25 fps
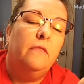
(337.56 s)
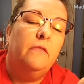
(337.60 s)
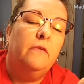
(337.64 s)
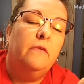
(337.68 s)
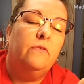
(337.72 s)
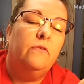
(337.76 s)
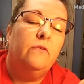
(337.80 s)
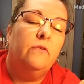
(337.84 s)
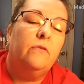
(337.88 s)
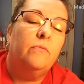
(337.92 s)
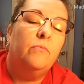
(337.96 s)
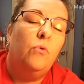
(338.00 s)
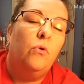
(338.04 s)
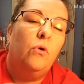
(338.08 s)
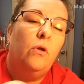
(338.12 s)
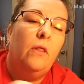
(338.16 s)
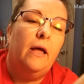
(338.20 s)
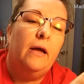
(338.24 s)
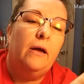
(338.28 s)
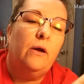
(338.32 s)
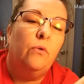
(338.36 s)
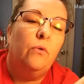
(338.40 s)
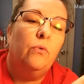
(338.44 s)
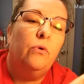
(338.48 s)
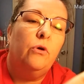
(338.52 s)
this looks more
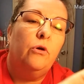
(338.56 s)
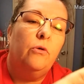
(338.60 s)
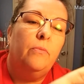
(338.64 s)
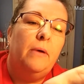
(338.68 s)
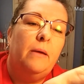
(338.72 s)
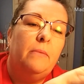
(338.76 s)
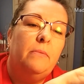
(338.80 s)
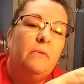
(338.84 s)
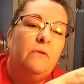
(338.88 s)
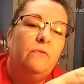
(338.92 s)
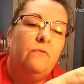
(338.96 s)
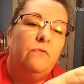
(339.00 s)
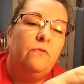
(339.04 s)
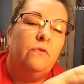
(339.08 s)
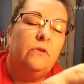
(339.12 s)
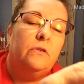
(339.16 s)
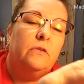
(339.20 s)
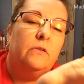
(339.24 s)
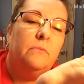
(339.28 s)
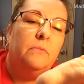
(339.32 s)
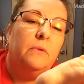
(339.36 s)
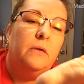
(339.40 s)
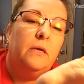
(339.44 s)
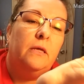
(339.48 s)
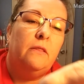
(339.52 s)
like a real baby foot
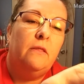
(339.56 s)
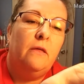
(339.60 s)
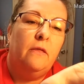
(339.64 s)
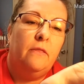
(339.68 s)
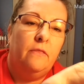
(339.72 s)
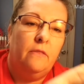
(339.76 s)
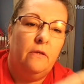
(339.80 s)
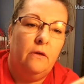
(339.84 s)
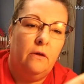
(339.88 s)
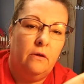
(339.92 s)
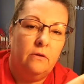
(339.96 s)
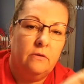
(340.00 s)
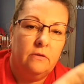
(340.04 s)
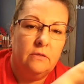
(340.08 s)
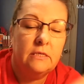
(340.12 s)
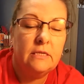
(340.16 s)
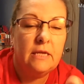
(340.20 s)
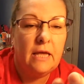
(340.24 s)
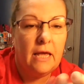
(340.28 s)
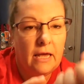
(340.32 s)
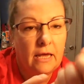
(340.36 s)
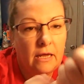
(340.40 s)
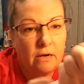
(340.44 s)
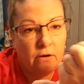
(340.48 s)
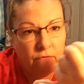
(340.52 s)
to me than the
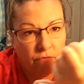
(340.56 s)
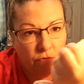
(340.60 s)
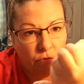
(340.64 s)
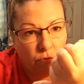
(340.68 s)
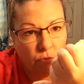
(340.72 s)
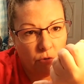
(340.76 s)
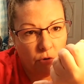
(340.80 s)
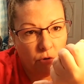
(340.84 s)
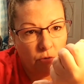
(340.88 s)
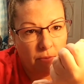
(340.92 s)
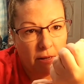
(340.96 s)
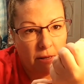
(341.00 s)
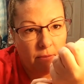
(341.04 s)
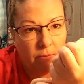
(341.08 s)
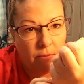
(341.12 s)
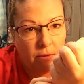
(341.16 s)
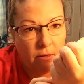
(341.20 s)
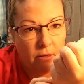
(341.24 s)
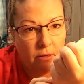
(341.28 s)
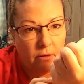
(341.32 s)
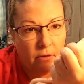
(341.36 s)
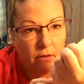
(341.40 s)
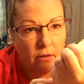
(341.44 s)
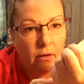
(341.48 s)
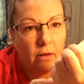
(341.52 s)
scan of the real
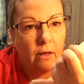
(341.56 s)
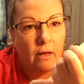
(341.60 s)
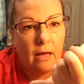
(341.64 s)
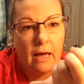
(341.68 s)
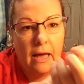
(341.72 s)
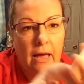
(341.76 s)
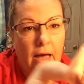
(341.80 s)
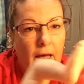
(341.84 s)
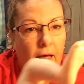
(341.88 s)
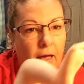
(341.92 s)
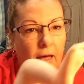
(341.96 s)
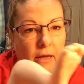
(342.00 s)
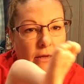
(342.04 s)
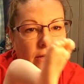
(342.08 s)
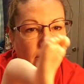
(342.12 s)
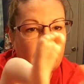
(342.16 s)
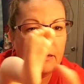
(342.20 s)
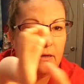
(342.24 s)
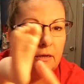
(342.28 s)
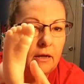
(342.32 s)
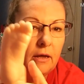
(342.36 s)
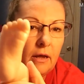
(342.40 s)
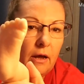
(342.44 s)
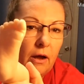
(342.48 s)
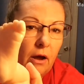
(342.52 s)
baby.
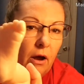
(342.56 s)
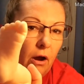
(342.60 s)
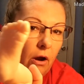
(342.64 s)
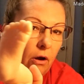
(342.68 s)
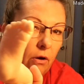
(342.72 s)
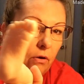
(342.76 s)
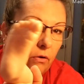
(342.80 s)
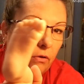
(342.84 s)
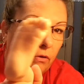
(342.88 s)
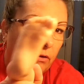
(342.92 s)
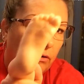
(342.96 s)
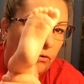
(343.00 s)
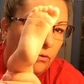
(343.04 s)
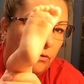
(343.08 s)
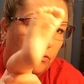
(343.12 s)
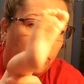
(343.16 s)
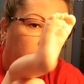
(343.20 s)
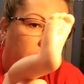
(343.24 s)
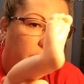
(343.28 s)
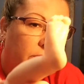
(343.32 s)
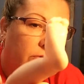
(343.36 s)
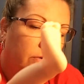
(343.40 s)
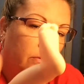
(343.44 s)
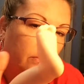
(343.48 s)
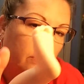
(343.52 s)
Her little,
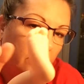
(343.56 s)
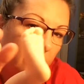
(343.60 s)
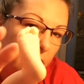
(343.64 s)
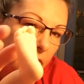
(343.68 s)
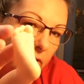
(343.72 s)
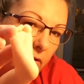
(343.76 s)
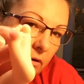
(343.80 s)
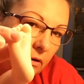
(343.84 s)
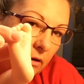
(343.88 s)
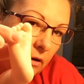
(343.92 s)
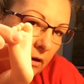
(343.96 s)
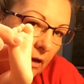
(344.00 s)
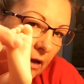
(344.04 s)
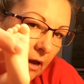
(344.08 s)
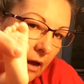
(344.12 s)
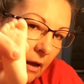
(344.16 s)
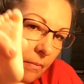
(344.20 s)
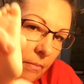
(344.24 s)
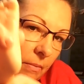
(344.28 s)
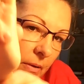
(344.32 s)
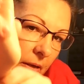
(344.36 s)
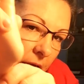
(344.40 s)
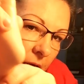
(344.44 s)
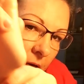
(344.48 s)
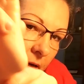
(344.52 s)
I
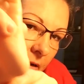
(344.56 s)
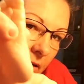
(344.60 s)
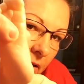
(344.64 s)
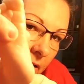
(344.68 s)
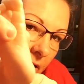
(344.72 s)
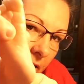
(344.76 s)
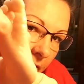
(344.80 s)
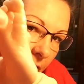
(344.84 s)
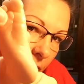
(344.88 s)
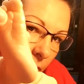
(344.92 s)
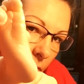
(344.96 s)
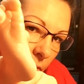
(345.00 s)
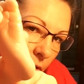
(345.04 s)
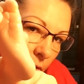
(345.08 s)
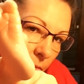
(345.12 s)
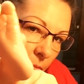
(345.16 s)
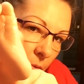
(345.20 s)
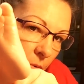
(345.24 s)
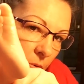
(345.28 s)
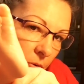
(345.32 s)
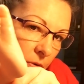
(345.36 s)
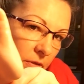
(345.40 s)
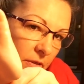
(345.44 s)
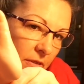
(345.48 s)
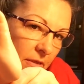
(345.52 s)
mean, the real
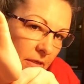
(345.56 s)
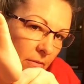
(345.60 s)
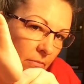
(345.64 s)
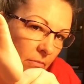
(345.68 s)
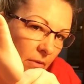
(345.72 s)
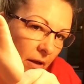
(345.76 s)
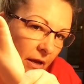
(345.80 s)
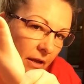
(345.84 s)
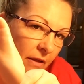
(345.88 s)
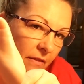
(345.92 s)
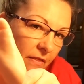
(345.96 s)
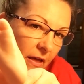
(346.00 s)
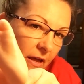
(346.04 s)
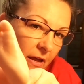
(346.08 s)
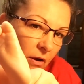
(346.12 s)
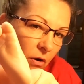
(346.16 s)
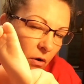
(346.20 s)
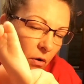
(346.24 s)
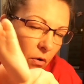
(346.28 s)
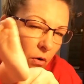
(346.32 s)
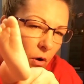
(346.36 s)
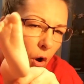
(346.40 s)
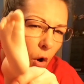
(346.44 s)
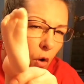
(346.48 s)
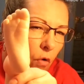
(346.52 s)
borns seem like they
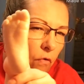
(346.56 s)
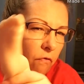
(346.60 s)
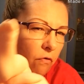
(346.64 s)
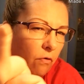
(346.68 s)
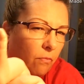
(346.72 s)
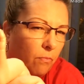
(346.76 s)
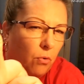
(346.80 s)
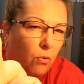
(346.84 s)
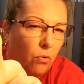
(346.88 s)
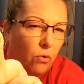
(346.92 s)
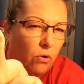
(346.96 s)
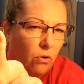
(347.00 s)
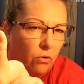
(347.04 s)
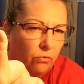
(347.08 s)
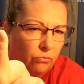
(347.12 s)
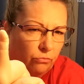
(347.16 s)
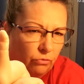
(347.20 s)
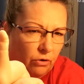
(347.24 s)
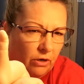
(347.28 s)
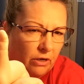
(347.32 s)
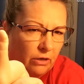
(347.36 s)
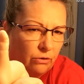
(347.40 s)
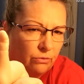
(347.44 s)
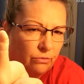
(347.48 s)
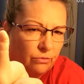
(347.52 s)
are overboard on
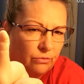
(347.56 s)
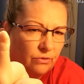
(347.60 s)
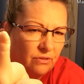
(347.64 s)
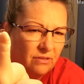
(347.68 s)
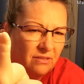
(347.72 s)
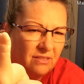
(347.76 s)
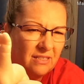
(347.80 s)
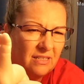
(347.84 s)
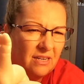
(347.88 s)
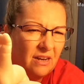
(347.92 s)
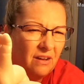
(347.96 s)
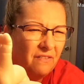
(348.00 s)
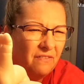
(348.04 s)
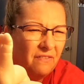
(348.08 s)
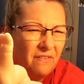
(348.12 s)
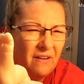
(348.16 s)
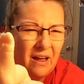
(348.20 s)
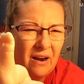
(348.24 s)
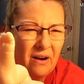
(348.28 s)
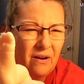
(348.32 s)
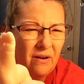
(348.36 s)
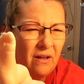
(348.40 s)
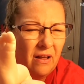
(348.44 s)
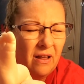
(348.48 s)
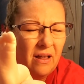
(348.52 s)
wrinkles and stuff.
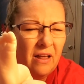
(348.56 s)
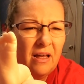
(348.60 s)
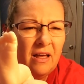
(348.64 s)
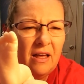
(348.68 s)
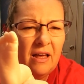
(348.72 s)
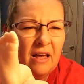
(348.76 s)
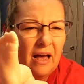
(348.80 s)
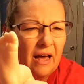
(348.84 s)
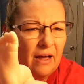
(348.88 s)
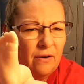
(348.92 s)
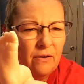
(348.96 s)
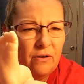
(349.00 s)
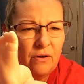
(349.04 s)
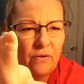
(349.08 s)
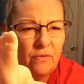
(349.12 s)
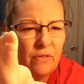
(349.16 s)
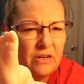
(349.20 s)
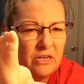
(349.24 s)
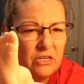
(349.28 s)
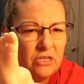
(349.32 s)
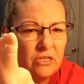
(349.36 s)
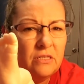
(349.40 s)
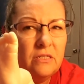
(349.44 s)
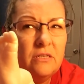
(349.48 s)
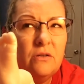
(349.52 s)
I don't know,
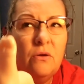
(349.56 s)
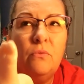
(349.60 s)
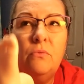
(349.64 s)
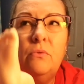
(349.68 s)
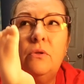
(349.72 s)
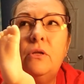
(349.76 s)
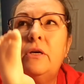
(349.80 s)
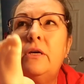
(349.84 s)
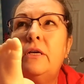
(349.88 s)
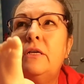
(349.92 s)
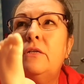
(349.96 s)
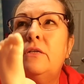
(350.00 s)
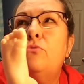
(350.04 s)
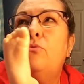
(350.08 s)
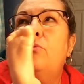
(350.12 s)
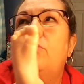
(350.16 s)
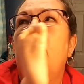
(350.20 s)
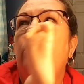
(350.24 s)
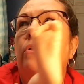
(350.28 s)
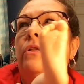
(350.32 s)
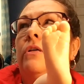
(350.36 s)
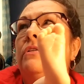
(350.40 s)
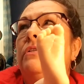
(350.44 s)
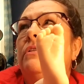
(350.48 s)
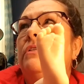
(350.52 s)
they just don't look as
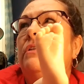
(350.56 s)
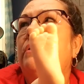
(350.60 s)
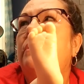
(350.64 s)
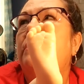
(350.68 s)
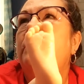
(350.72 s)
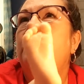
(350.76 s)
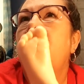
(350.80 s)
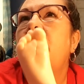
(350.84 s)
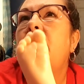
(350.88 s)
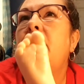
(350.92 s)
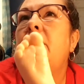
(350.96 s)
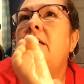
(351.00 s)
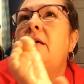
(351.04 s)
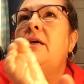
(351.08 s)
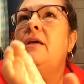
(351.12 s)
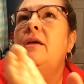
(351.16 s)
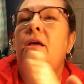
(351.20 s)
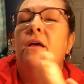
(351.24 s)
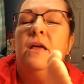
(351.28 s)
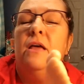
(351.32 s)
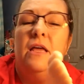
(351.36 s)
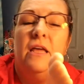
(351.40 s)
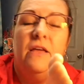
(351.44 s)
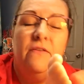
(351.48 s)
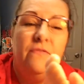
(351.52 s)
realistic to me,
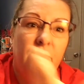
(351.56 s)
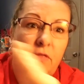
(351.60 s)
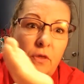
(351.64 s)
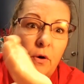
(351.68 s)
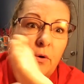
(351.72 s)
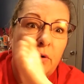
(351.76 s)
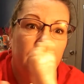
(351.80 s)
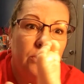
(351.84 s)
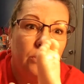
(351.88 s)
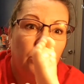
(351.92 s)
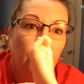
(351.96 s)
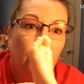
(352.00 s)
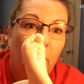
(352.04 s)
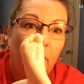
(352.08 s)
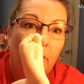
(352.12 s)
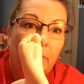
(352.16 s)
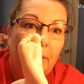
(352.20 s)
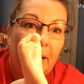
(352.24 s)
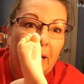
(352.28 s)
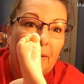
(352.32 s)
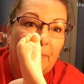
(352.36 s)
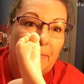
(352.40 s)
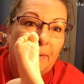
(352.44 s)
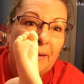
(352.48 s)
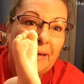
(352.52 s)
even though it's a real
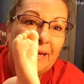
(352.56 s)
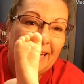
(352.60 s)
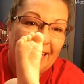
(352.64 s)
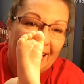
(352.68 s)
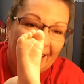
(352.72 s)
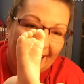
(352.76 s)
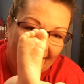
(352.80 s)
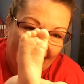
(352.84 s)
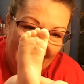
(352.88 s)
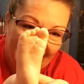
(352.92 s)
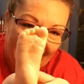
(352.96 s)
baby.